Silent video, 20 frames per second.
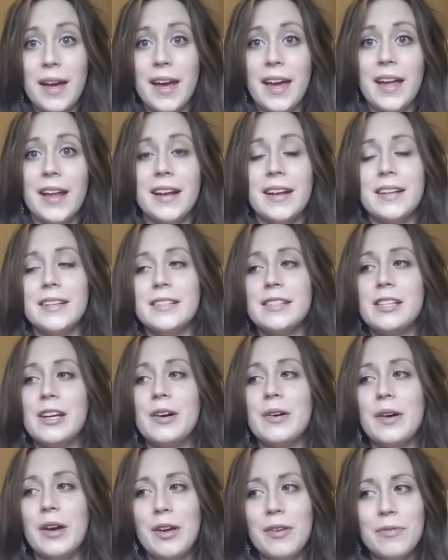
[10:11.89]
and
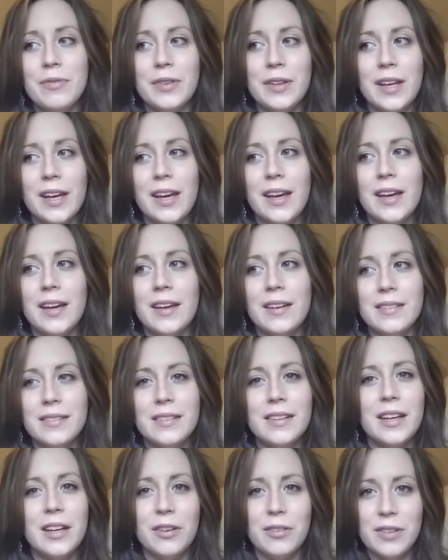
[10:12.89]
so hopefully
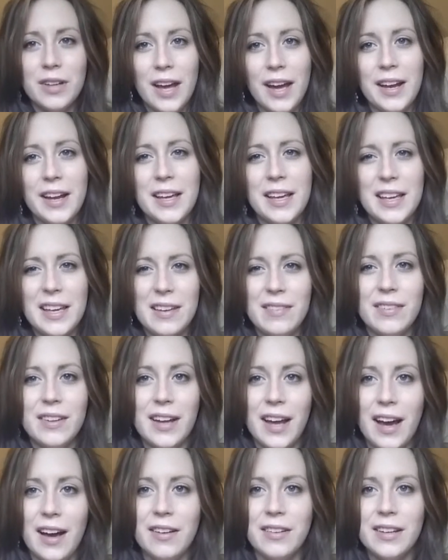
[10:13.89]
it'll kind of
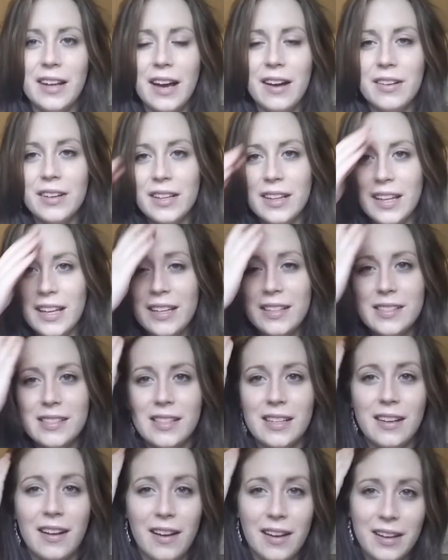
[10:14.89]
even out now at
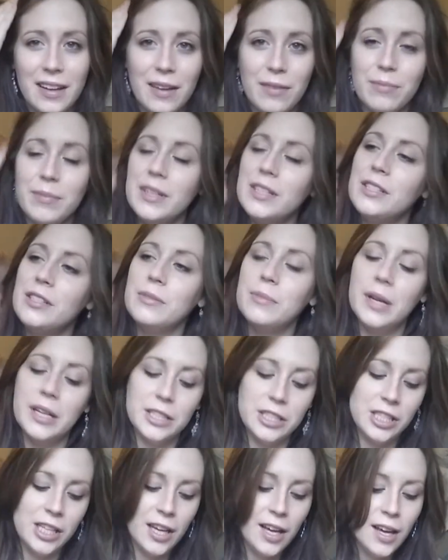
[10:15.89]
least and not give me too
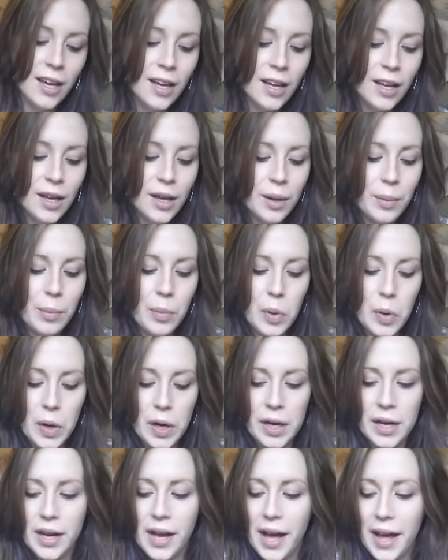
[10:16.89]
much
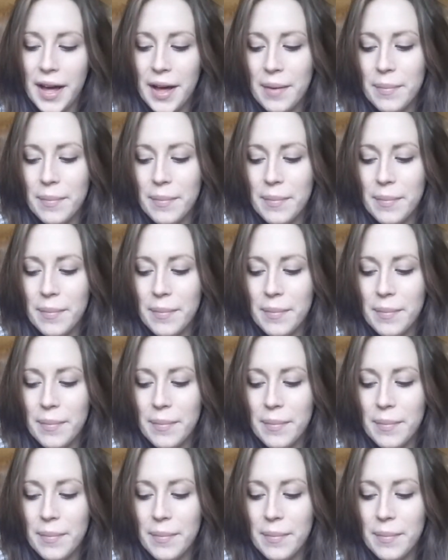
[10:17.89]
more.